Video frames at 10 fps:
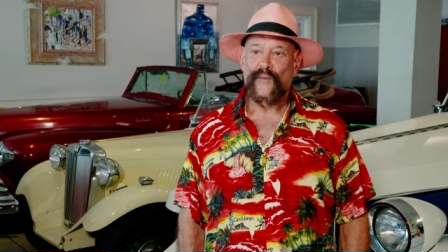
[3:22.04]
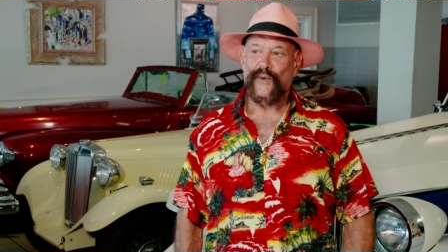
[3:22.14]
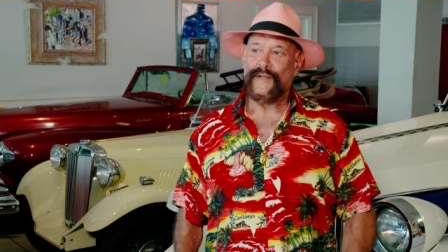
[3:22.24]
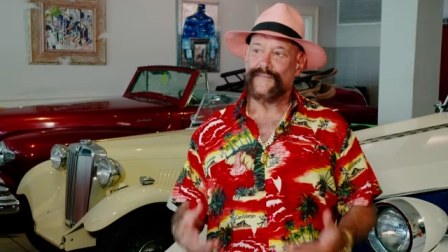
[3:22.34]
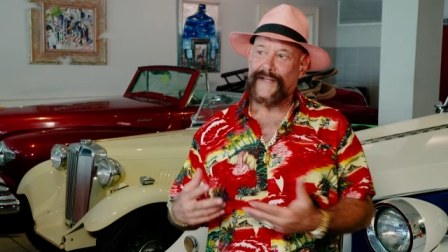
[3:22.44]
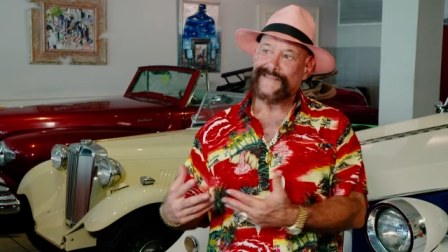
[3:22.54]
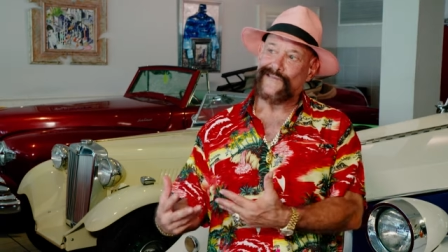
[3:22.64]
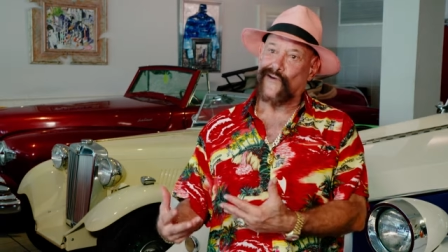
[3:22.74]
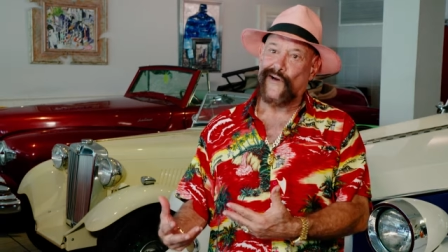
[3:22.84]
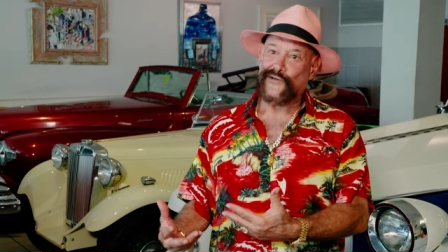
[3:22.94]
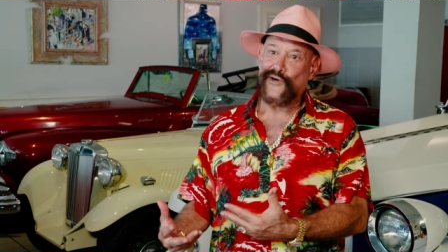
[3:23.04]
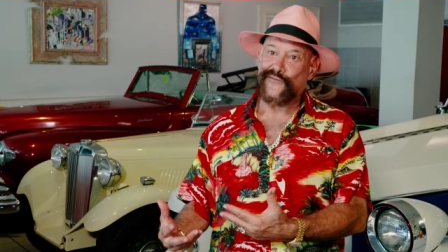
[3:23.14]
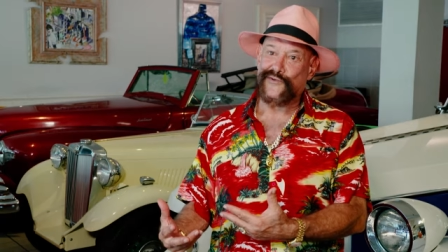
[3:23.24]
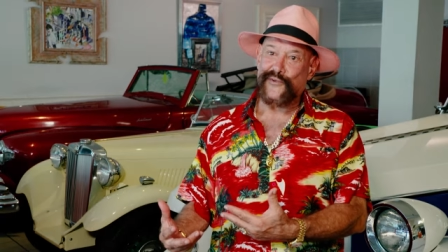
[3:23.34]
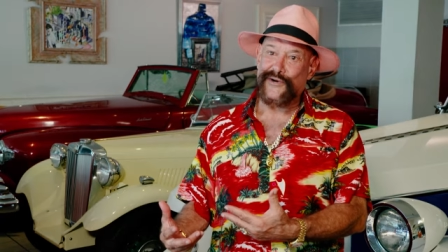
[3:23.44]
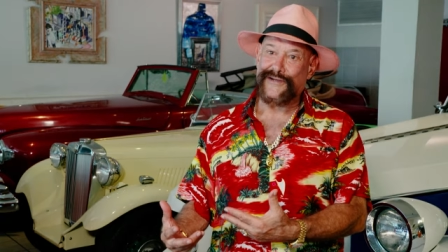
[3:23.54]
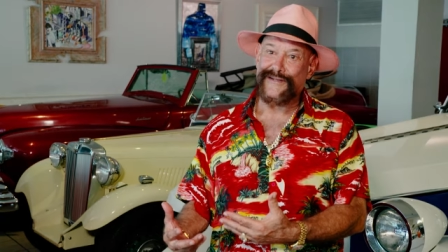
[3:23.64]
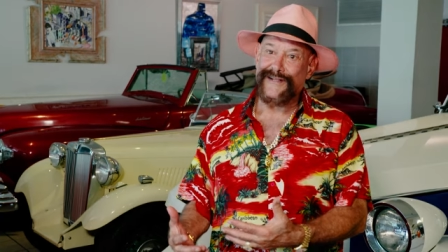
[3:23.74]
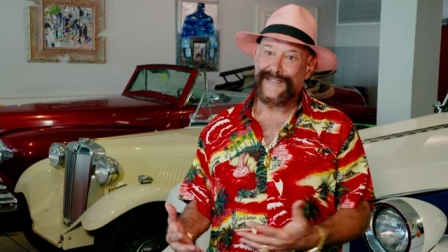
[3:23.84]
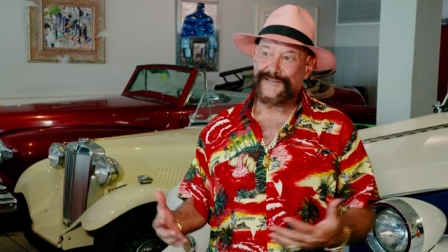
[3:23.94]
Well, that's the car I drove to work
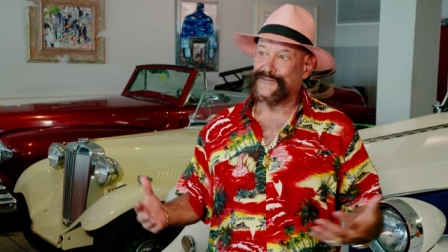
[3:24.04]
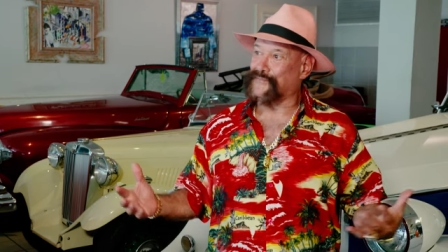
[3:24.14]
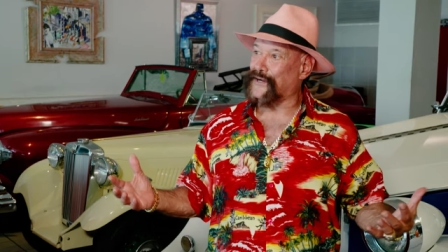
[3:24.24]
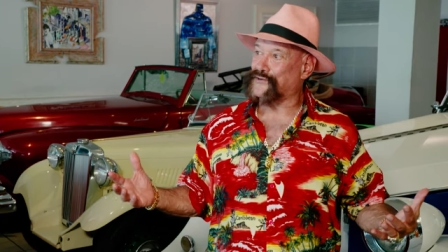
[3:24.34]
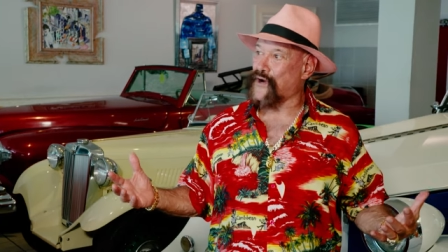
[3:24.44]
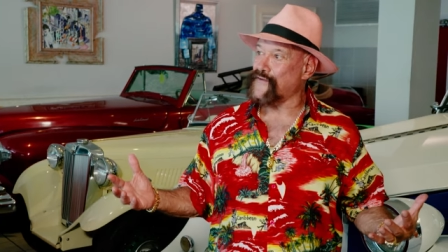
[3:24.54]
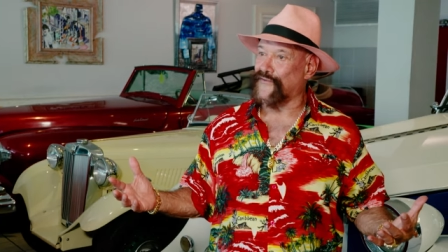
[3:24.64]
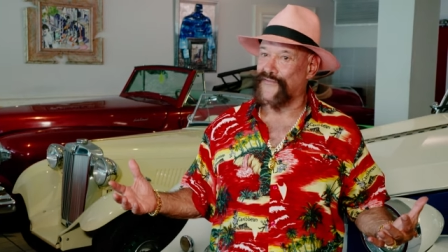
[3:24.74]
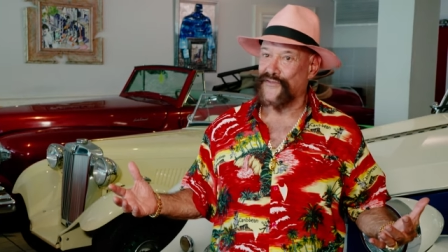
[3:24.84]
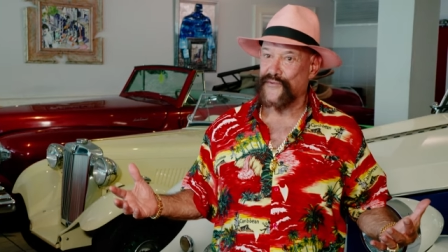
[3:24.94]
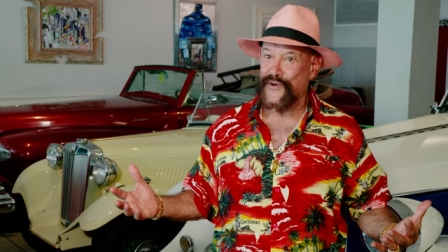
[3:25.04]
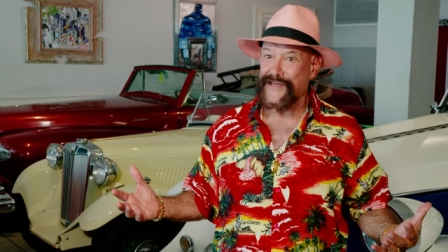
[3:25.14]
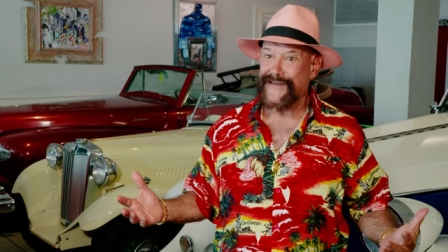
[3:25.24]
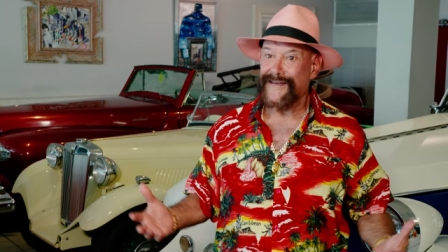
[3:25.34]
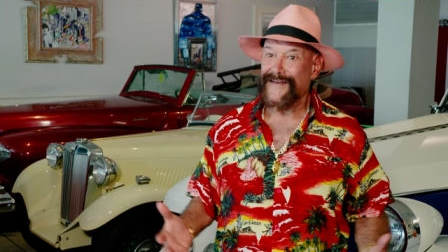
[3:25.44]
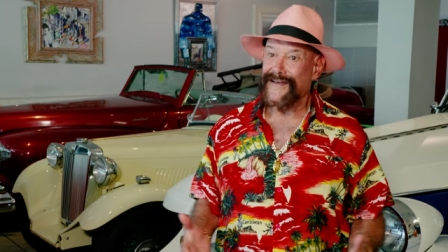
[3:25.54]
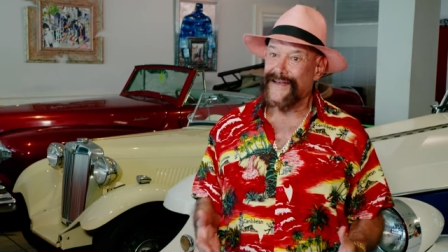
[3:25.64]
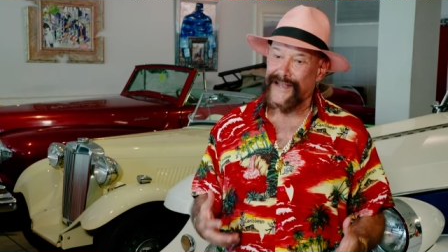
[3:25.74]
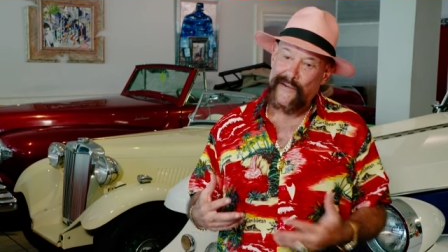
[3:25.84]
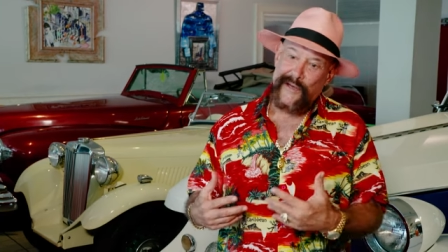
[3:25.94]
in. That's my driver for the week.
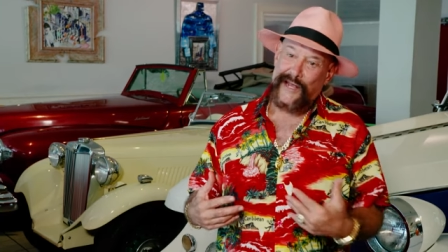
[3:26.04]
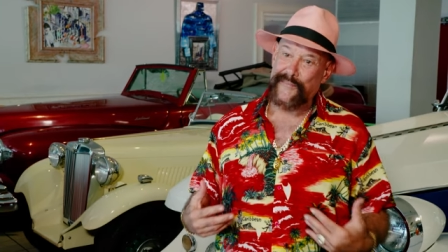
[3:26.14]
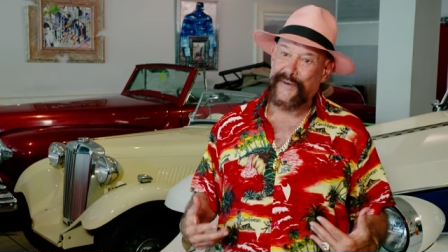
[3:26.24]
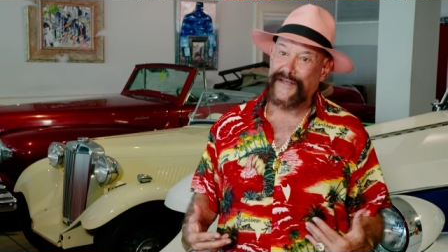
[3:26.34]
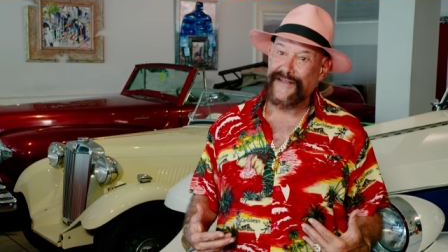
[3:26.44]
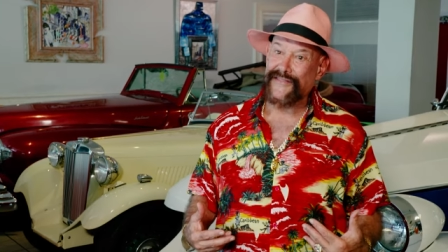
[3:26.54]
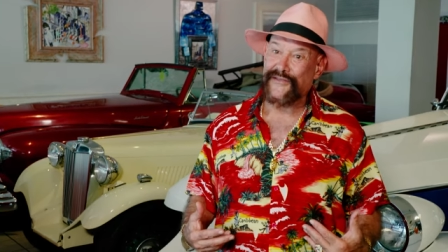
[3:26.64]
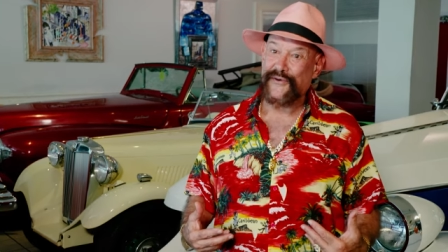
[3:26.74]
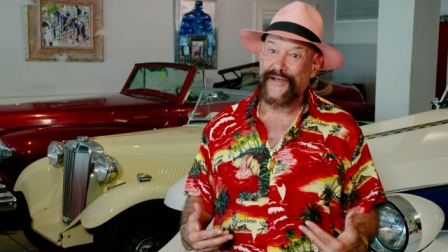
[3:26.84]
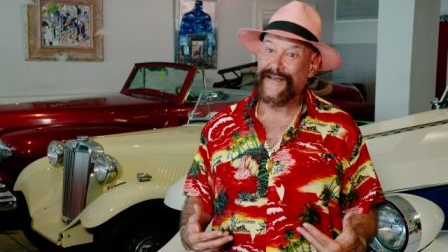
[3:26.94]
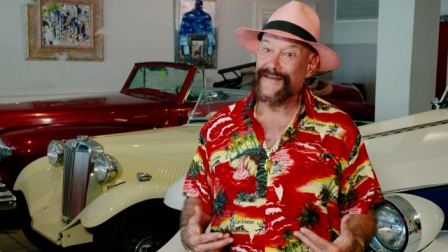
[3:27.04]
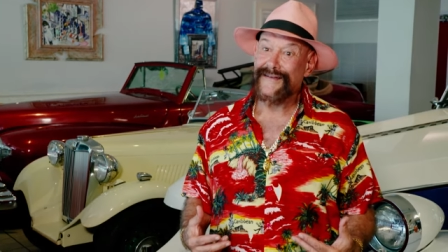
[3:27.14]
Now I got to pick another toy.